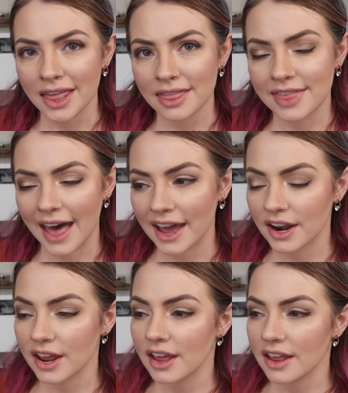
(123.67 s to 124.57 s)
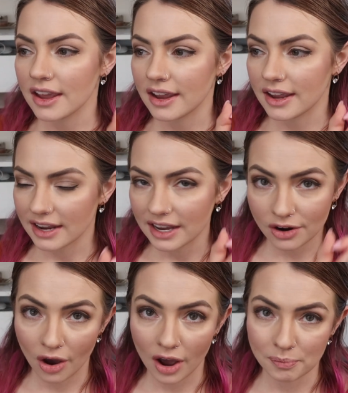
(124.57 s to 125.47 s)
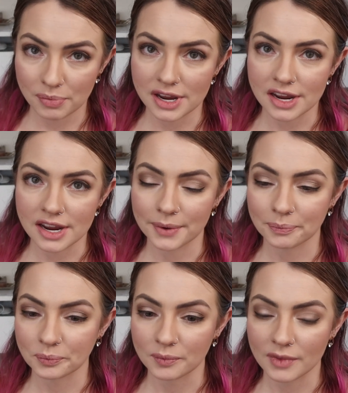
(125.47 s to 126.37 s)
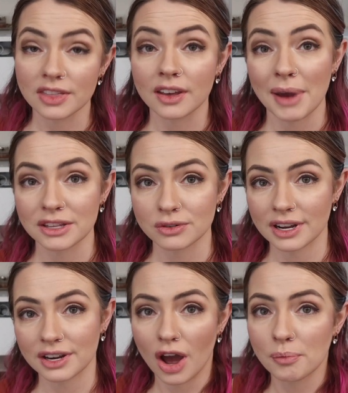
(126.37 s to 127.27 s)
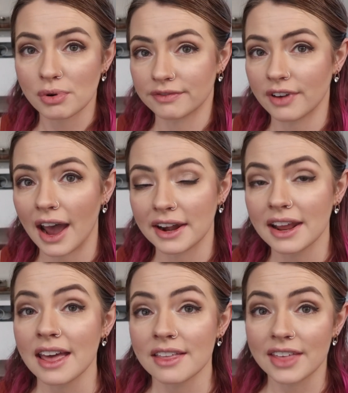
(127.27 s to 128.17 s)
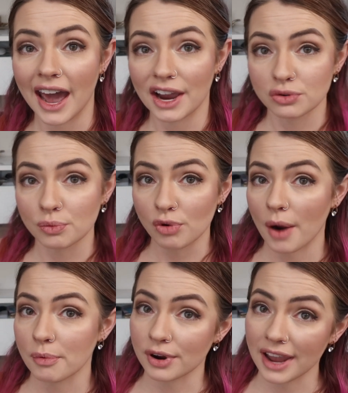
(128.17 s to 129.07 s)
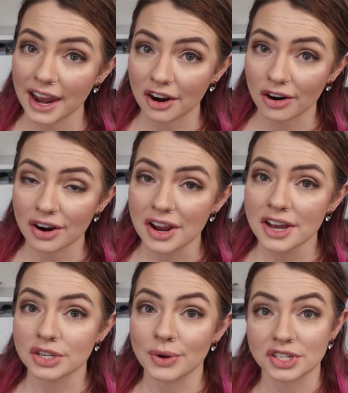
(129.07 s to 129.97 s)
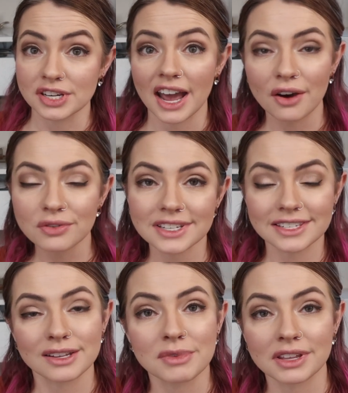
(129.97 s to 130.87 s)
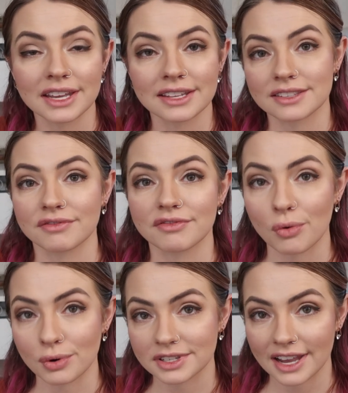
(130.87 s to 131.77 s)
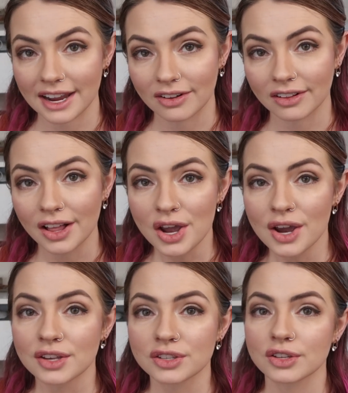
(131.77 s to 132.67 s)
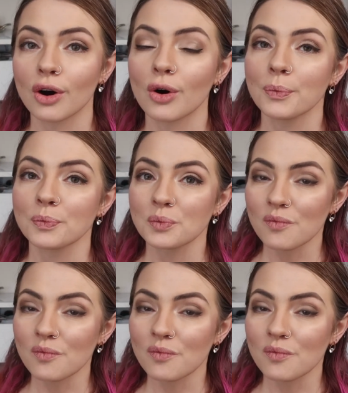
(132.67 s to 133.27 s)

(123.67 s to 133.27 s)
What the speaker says: that it cannot be, the pet store cannot provide the actual proper care to actually house these chameleons for sale. So